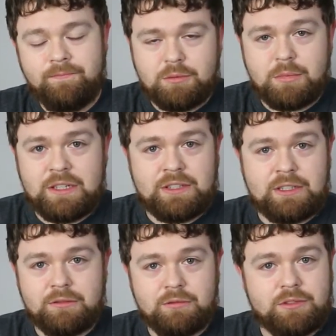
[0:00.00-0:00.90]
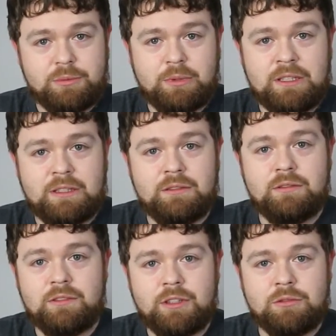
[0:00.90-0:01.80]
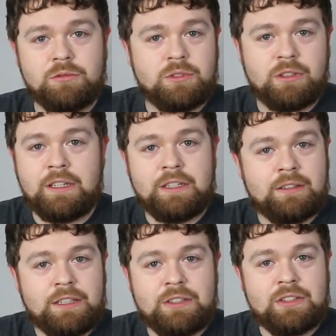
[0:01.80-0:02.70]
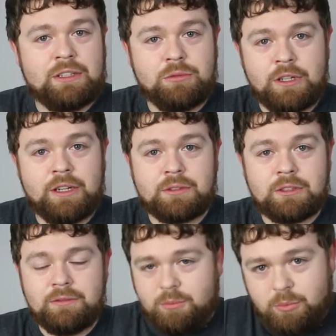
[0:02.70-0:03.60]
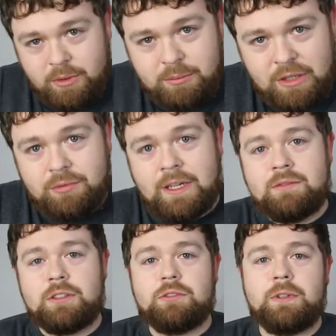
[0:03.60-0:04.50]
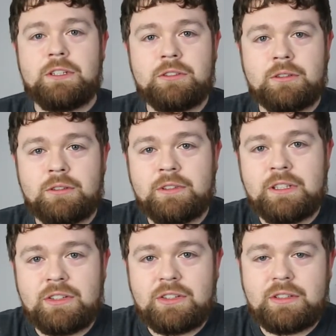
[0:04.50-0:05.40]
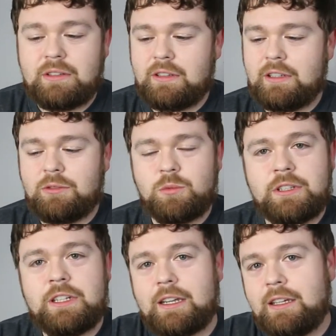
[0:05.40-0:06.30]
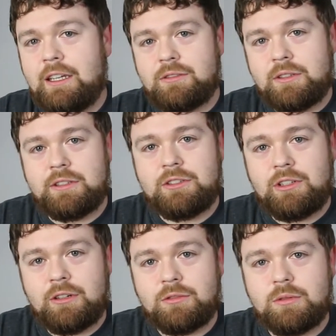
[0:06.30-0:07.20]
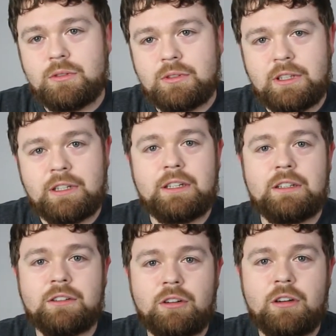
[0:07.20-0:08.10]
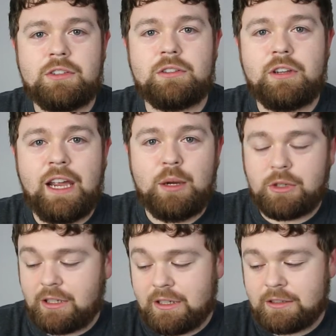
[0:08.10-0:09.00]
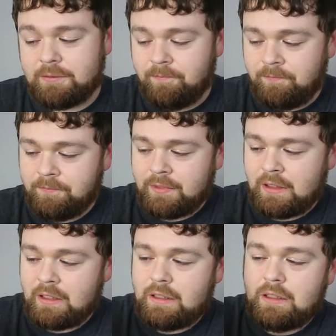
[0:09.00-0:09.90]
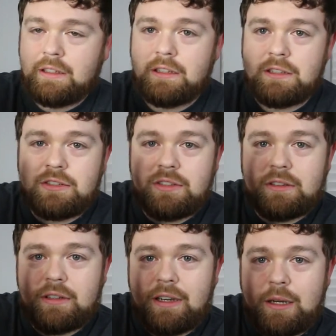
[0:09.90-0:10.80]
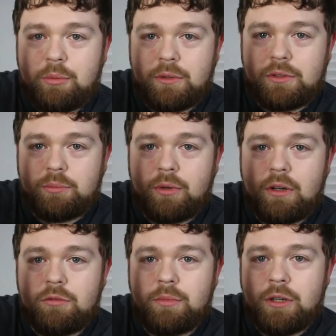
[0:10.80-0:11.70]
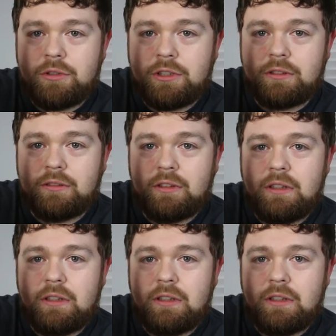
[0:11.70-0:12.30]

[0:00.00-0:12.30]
Amazing speed, no delay, latency, whatever. But my favorite feature of this, and one that I can't really show and get across on camera here, is Apple's ProMotion.